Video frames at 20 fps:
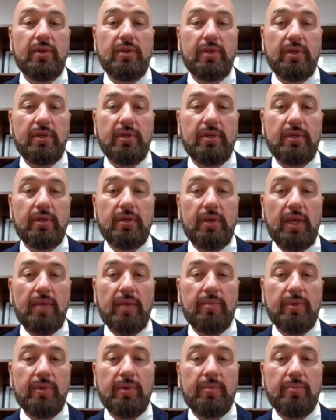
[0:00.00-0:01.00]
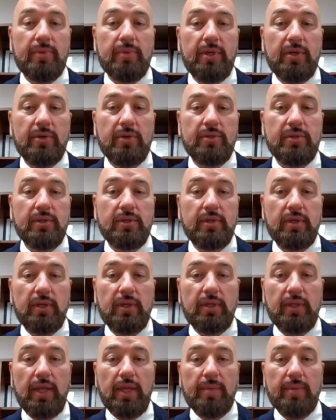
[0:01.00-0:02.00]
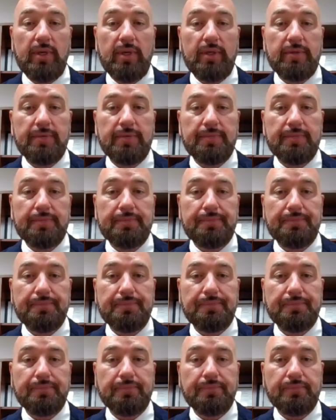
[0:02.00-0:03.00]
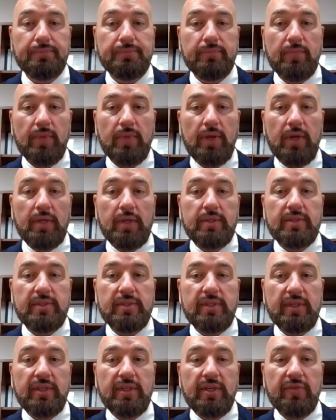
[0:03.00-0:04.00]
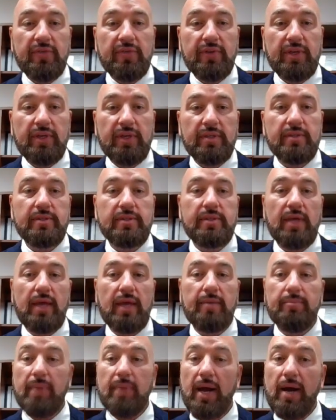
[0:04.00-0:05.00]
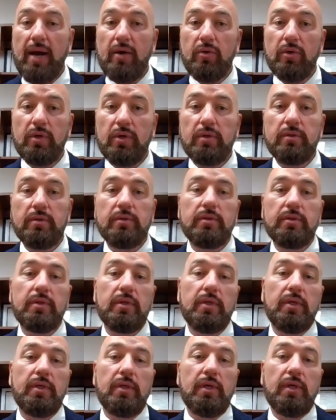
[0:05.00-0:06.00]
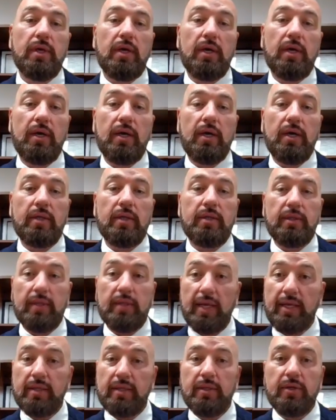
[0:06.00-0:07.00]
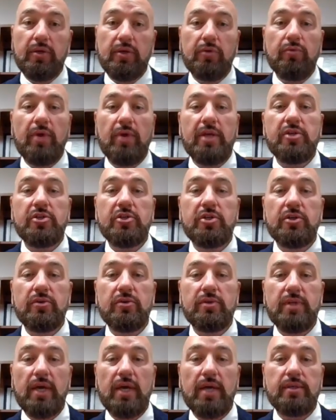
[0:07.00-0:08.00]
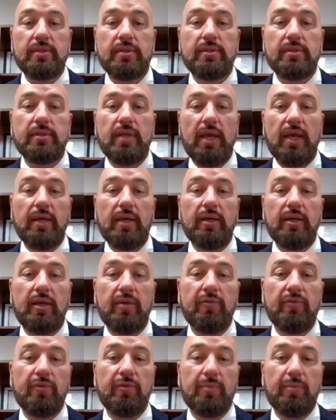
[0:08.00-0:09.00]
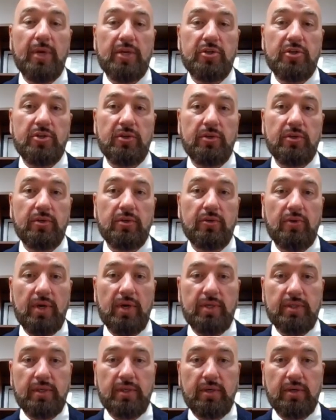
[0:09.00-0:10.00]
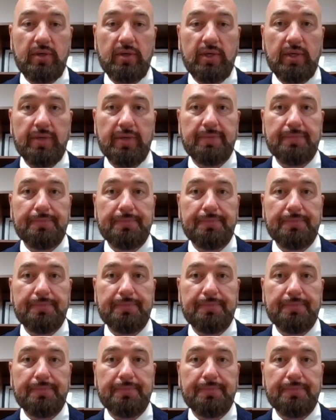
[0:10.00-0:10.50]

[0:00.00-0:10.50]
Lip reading: the Neyman-Pearson lemma, significance and power, the likelihood ratio test, and information criteria.